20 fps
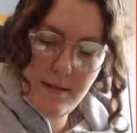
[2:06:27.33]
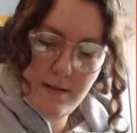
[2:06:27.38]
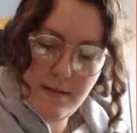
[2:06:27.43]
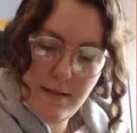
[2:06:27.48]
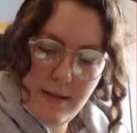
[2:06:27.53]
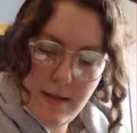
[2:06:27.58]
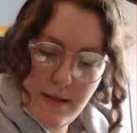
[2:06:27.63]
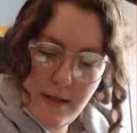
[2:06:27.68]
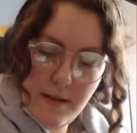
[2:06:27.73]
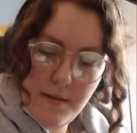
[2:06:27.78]

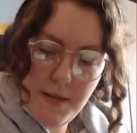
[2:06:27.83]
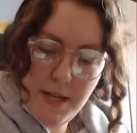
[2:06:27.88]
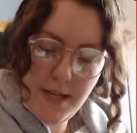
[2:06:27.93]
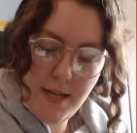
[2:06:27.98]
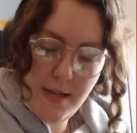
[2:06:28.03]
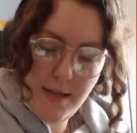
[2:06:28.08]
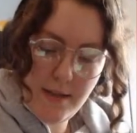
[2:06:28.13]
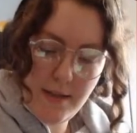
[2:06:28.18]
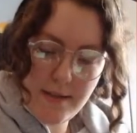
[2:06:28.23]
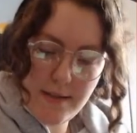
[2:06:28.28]
They're going to
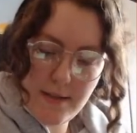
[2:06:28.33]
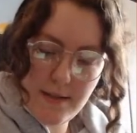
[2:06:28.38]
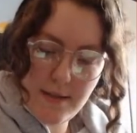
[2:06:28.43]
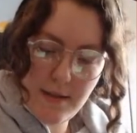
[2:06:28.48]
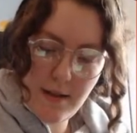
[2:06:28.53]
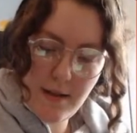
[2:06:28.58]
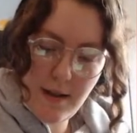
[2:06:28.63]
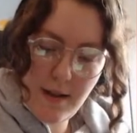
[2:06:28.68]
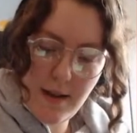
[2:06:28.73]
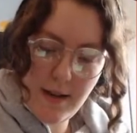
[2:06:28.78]
be
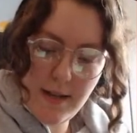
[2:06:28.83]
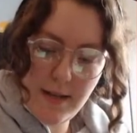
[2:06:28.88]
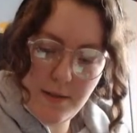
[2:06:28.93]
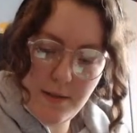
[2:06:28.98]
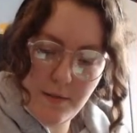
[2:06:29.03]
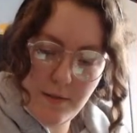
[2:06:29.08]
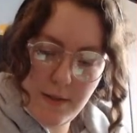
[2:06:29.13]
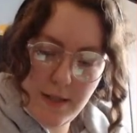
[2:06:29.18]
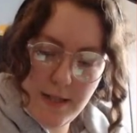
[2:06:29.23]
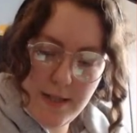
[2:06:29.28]
slightly
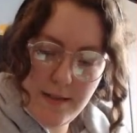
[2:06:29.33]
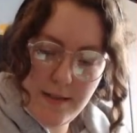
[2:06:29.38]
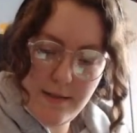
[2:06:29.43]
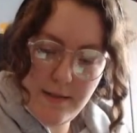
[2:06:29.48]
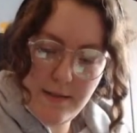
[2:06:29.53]
taller.